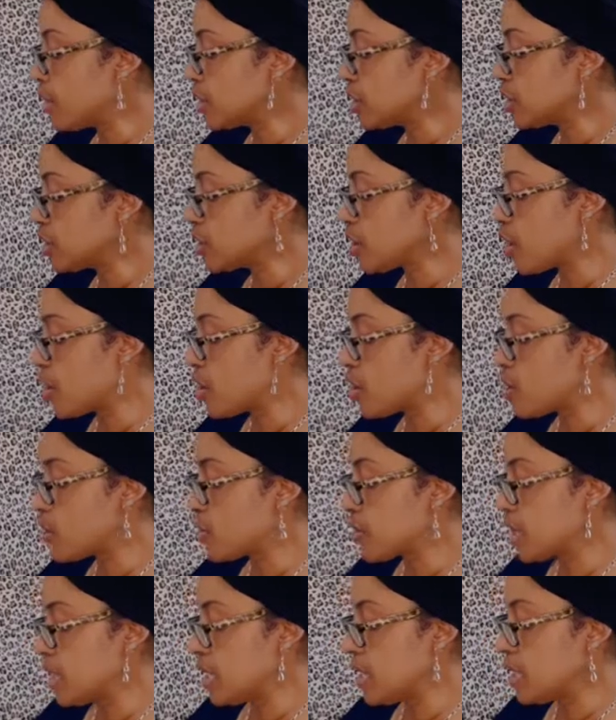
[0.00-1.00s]
to
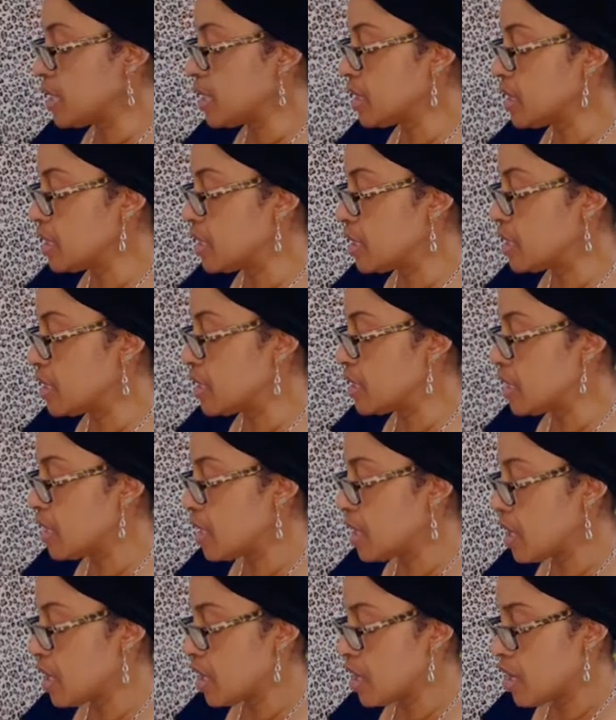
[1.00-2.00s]
go in the
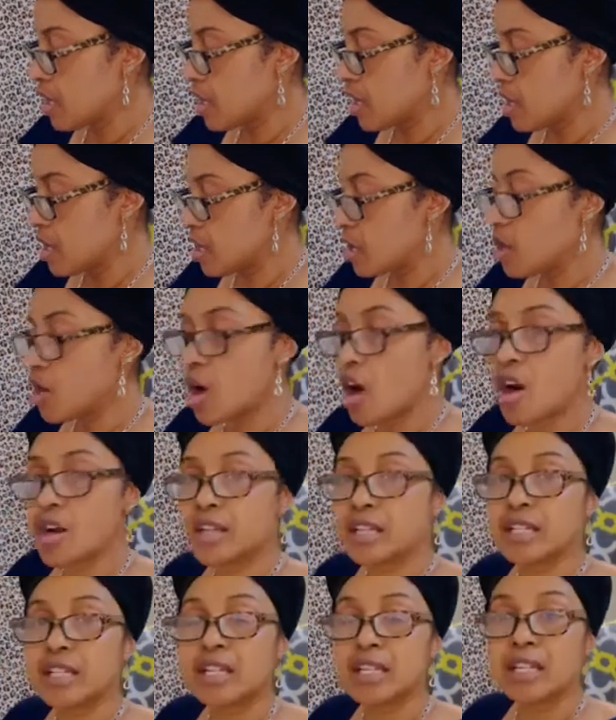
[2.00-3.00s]

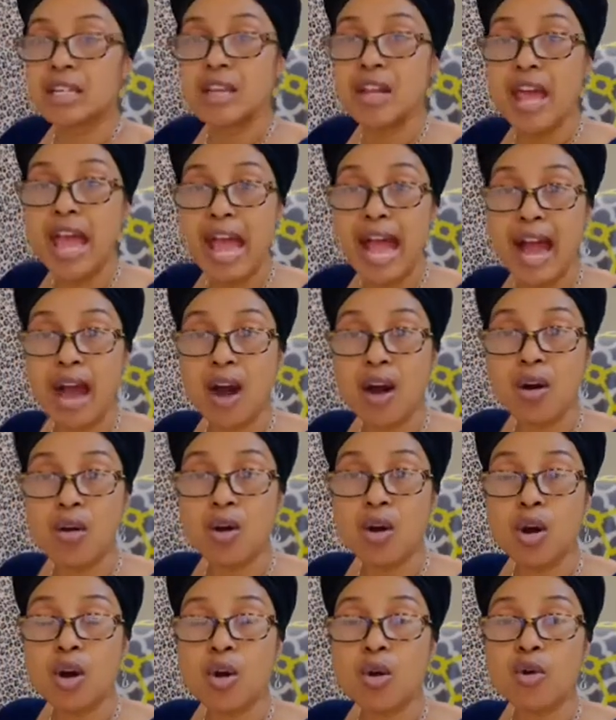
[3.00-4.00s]
garden now
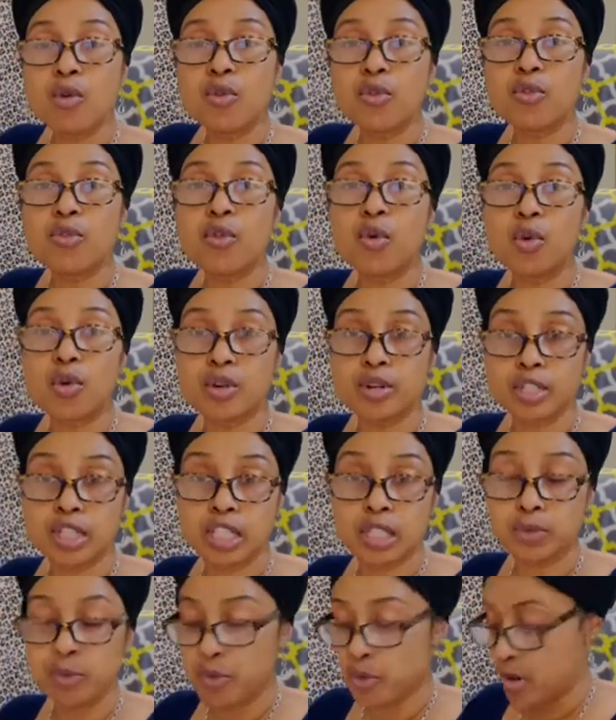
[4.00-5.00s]
for
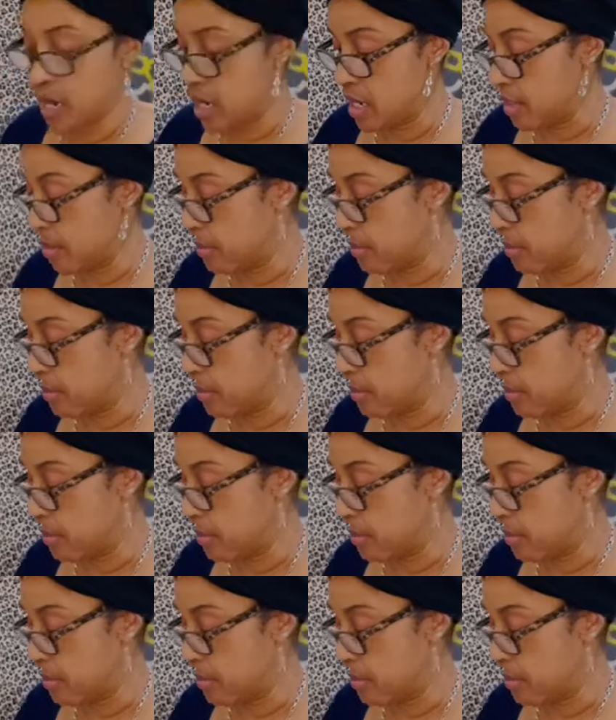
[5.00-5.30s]
spring.